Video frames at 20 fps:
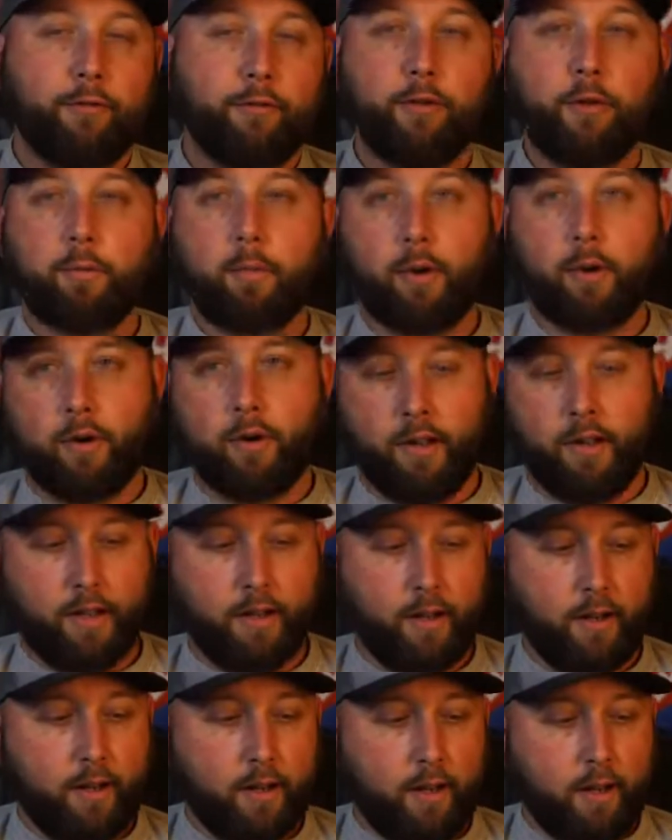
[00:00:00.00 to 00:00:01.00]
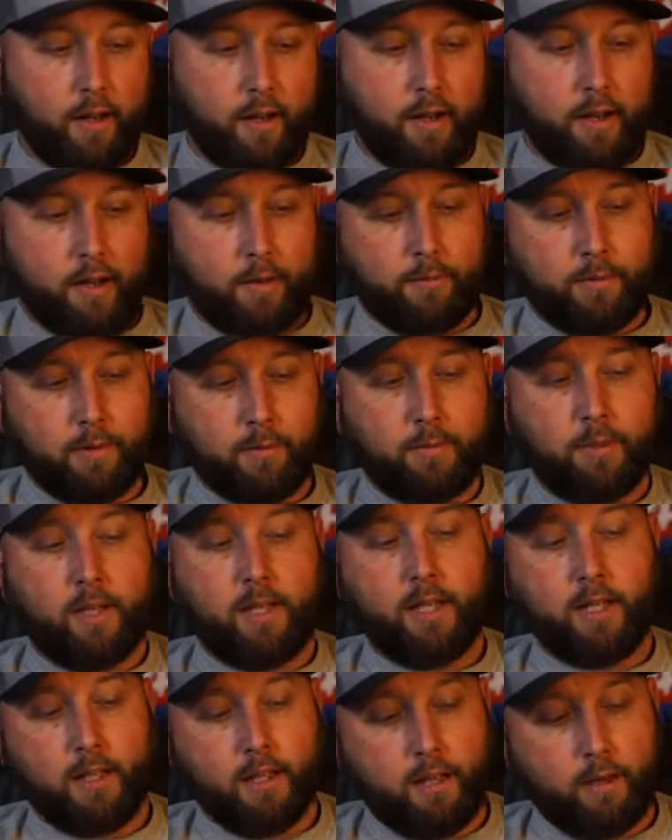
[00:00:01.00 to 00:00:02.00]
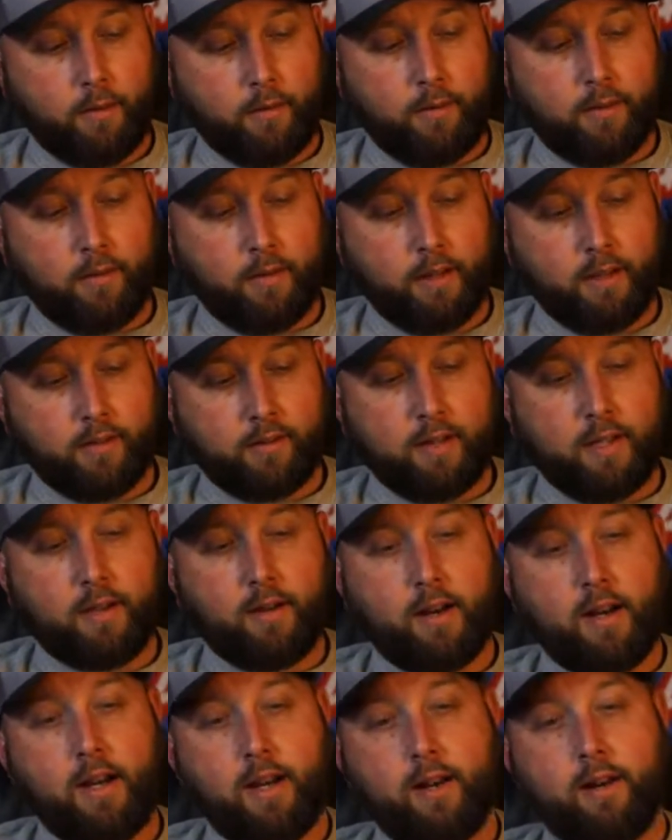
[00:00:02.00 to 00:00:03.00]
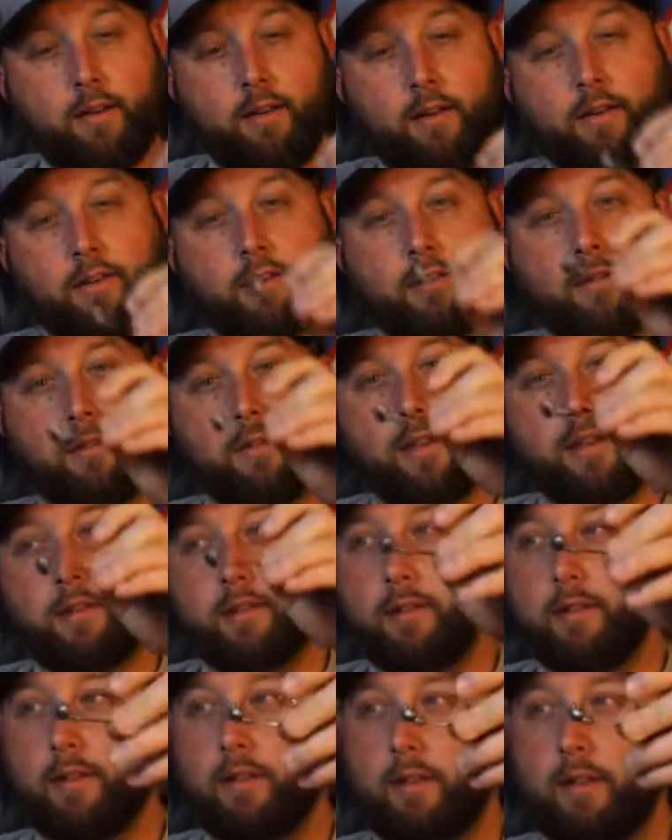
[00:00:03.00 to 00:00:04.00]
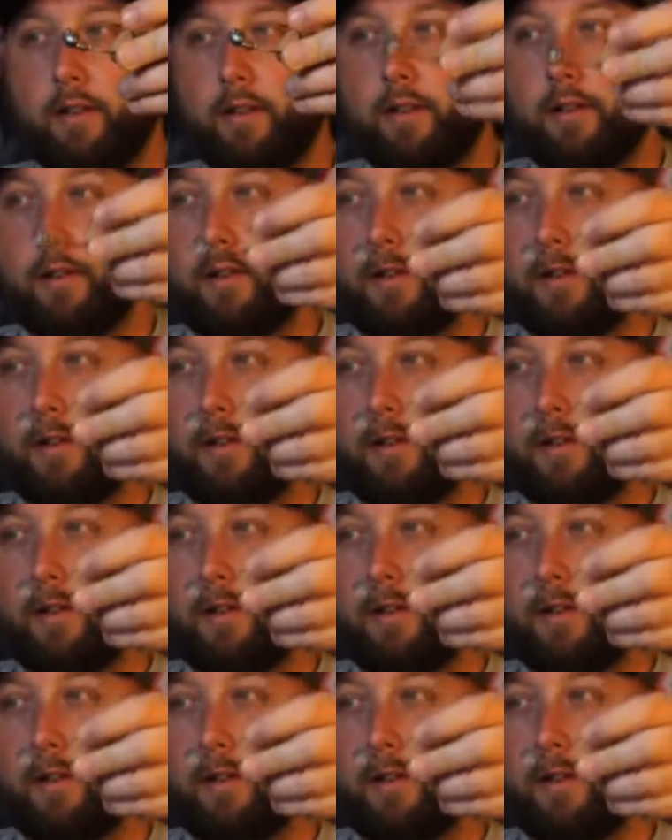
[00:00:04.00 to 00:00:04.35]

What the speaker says: football head. Something like this thing right here. This is a